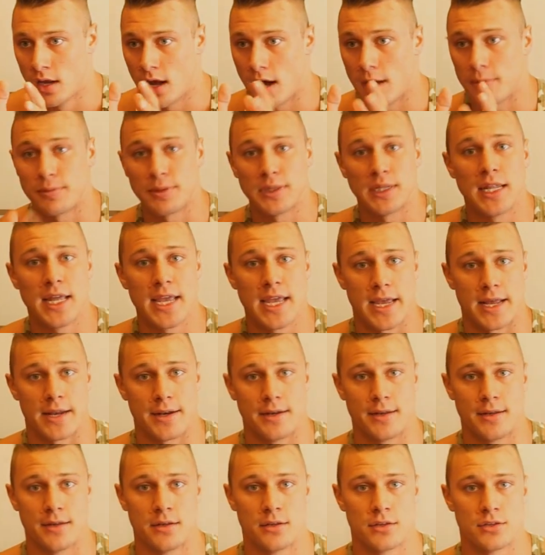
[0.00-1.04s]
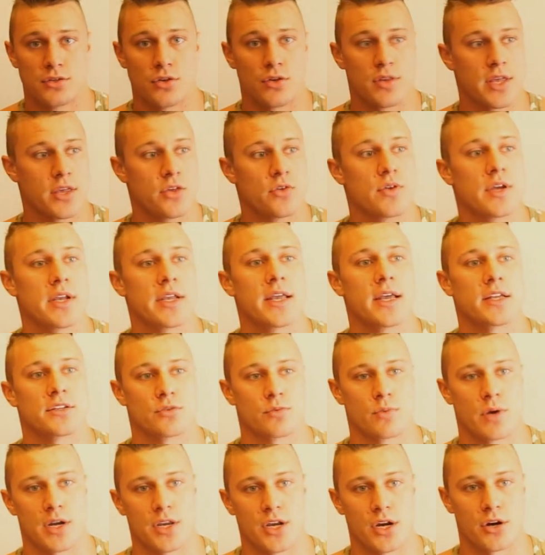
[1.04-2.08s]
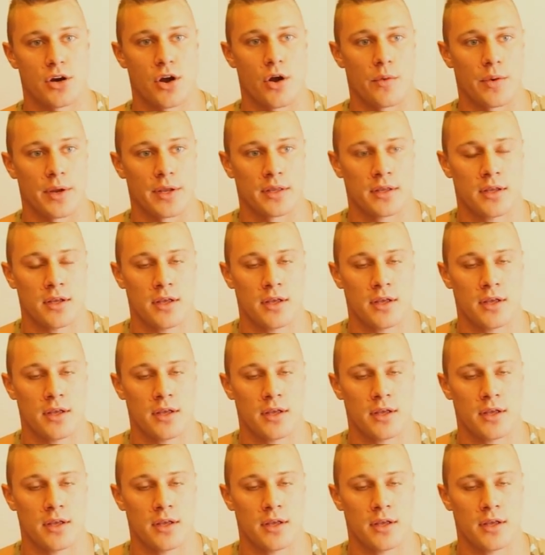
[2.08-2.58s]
a plan so that you can get to where you're going.